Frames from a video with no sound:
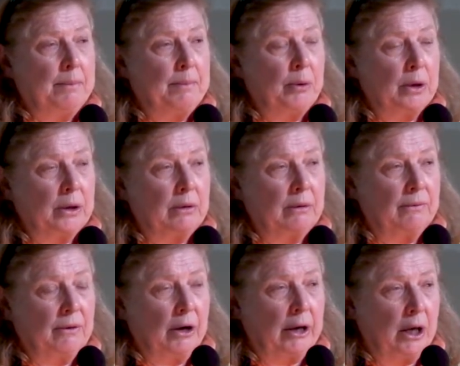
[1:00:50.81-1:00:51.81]
put
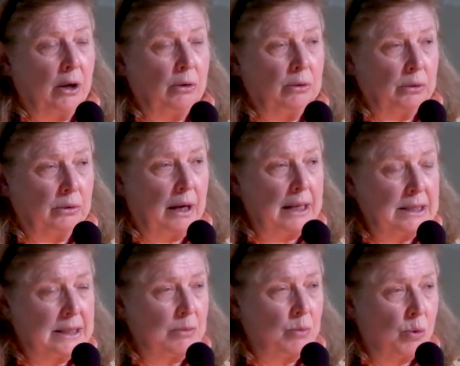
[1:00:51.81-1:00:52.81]
very cold or
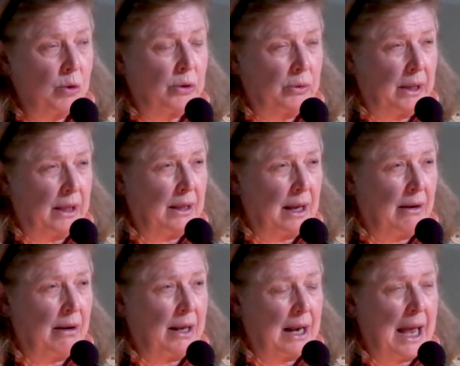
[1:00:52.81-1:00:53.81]
icy water in there
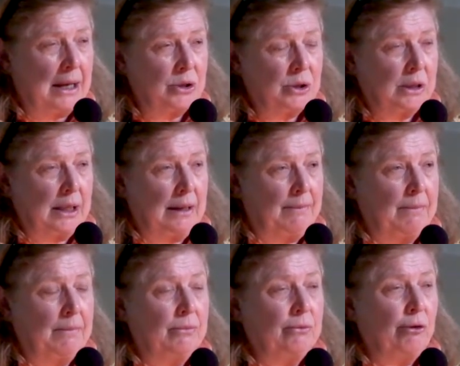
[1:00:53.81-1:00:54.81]
and actually
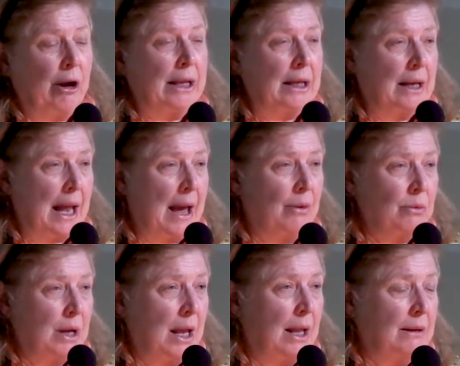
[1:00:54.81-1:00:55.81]
drain it out
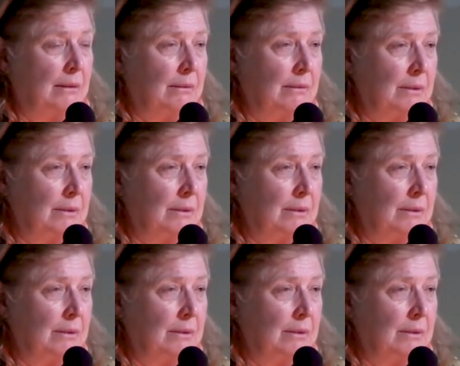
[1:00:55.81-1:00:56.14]
and